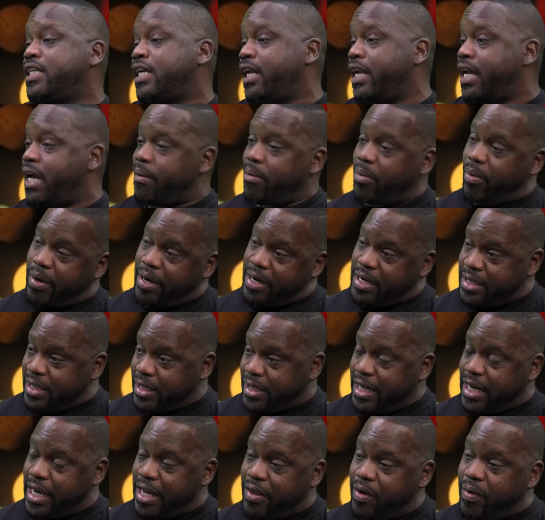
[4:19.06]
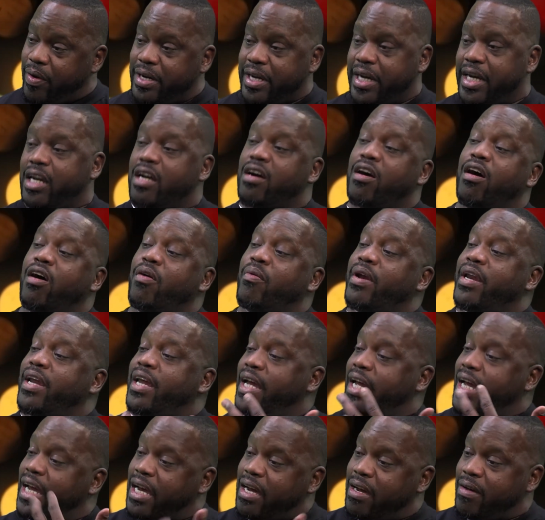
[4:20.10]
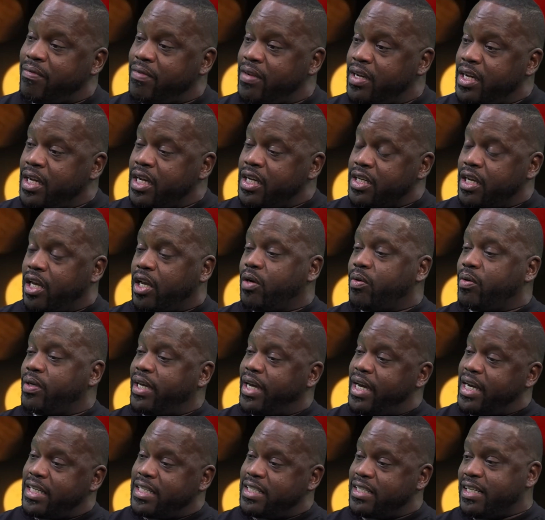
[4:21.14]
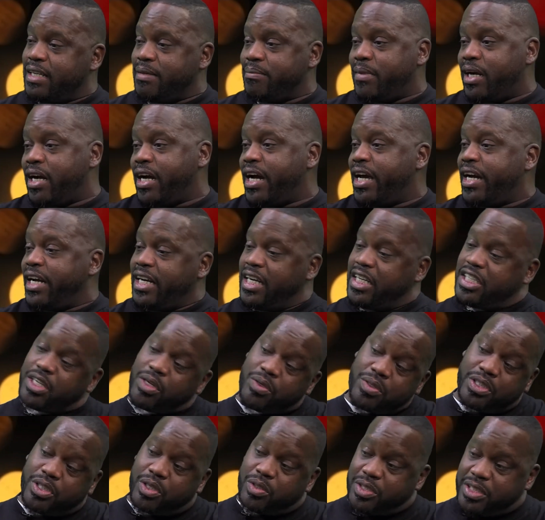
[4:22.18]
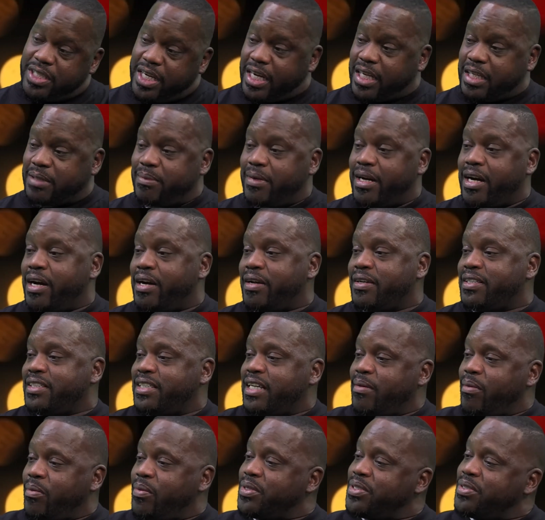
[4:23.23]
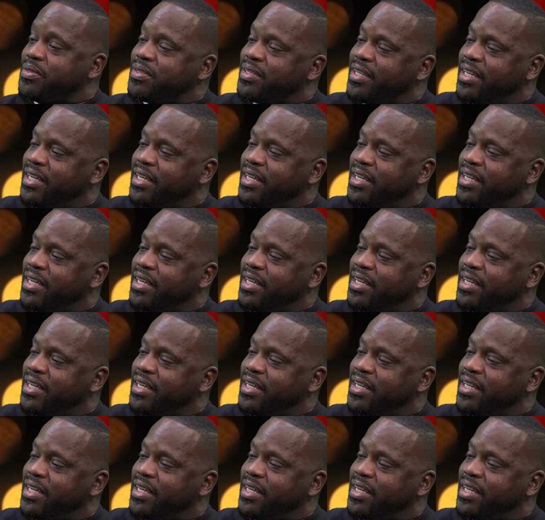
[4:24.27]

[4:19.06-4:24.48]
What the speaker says: collaborated together, or did he already have the locations in mind and he told you go check them out and tell him what you think?